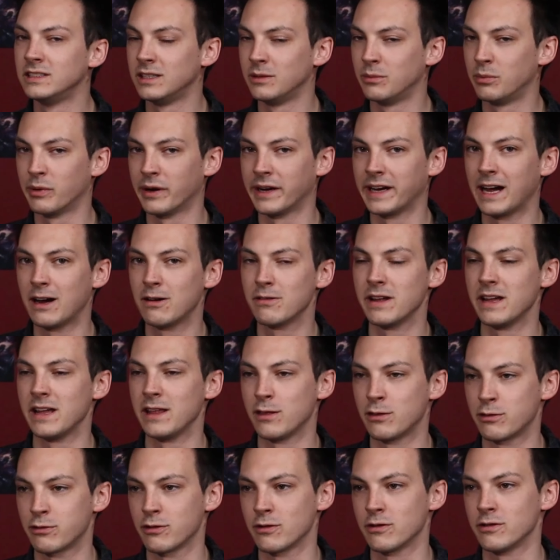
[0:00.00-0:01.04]
to bring out
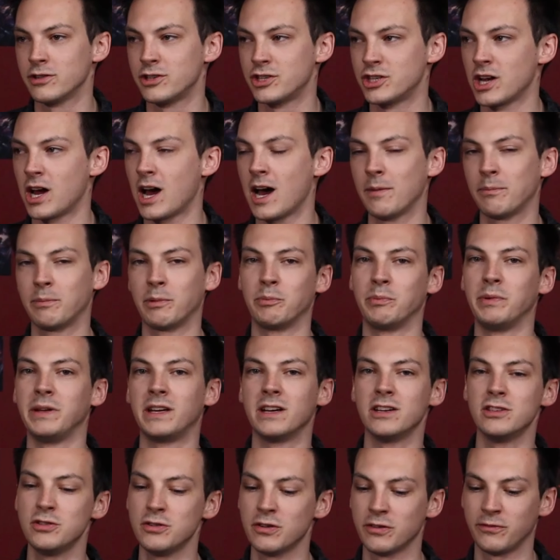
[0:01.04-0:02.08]
a 3rd shot, but
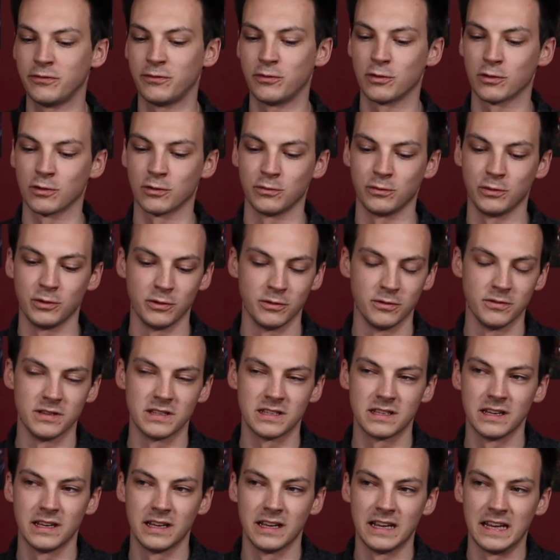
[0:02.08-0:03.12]
because you have 4
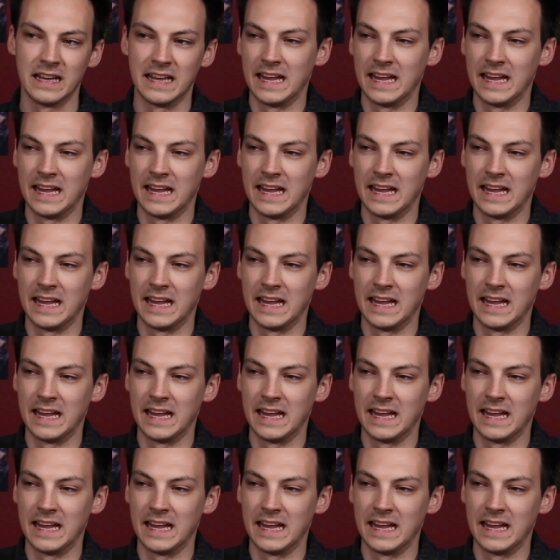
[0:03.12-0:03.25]
wounds,